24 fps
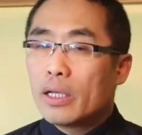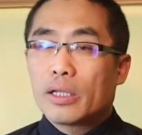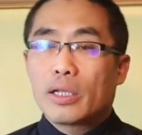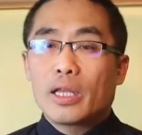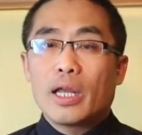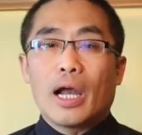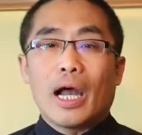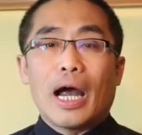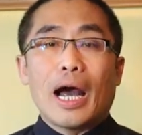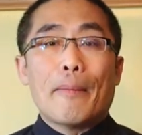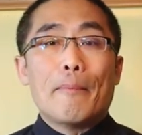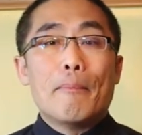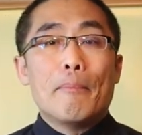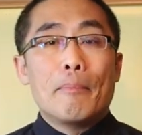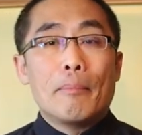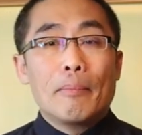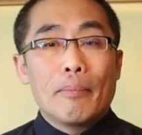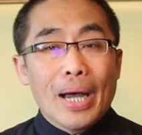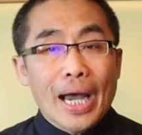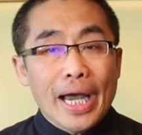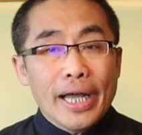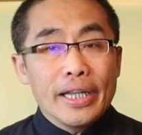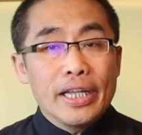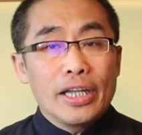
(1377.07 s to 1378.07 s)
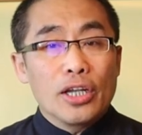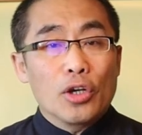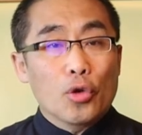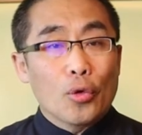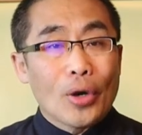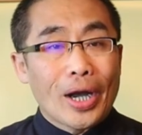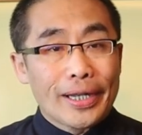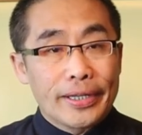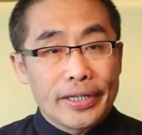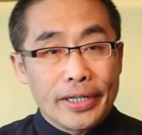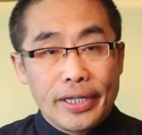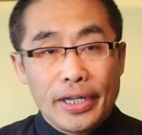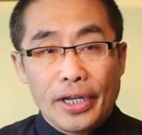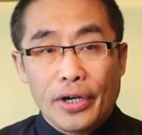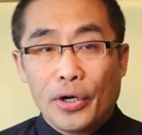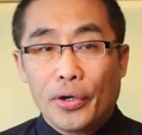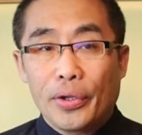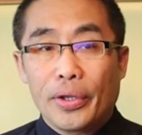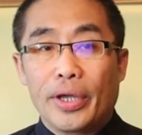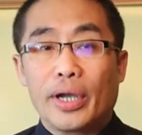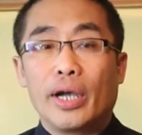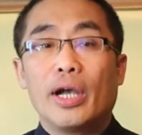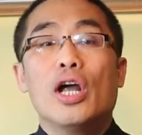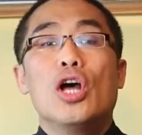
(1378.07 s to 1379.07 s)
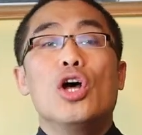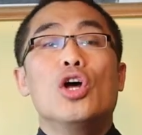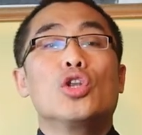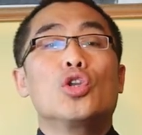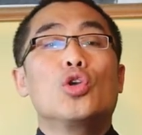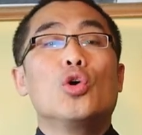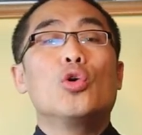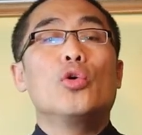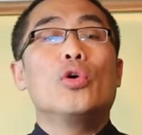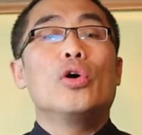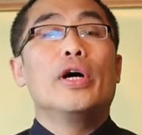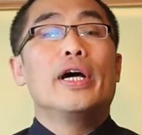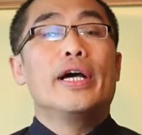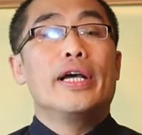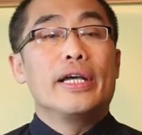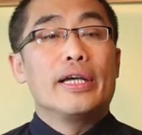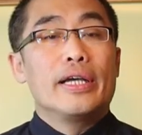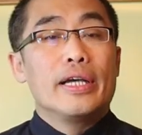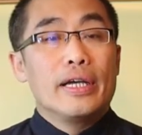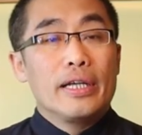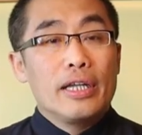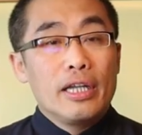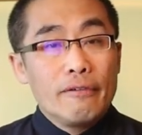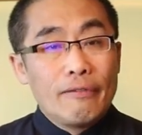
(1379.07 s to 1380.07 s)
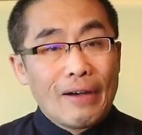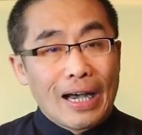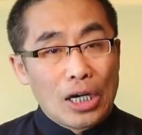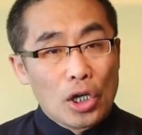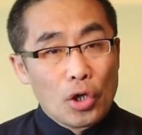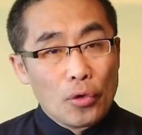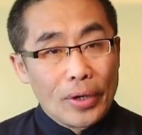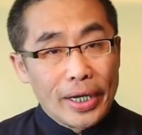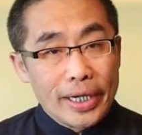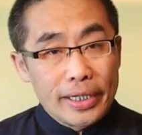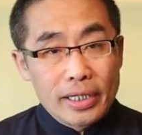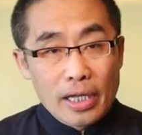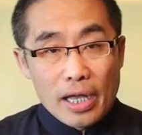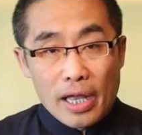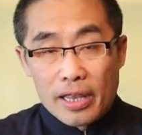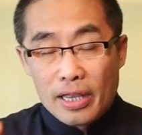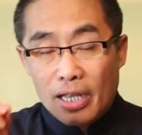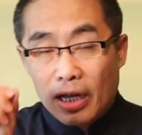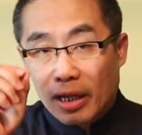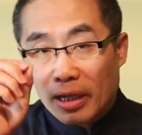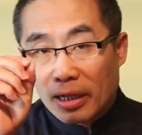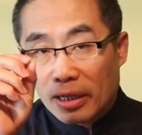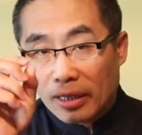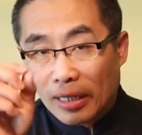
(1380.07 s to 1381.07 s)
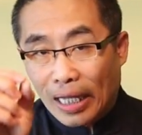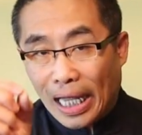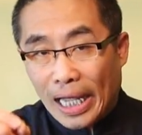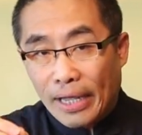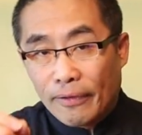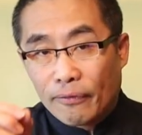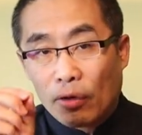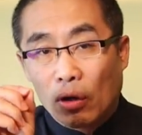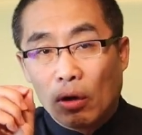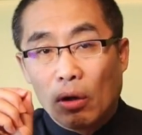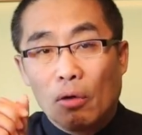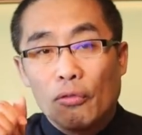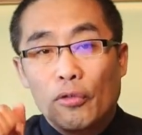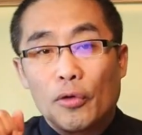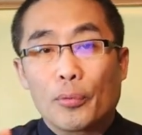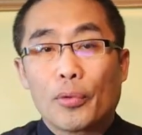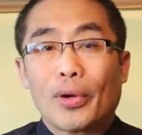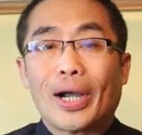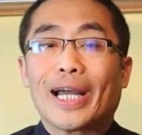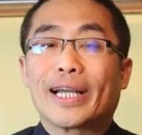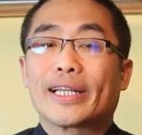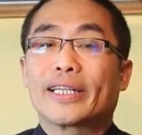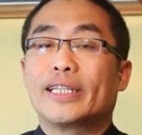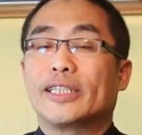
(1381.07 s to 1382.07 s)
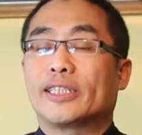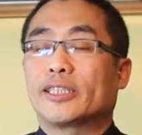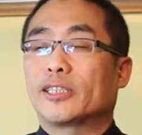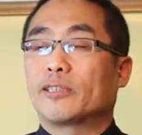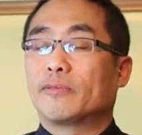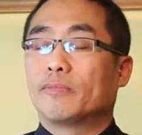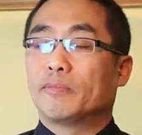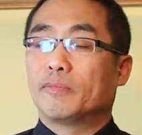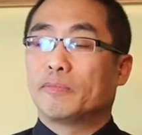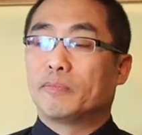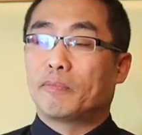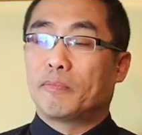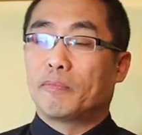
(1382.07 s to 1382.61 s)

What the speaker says: There are many criteria to evaluate the level of practice.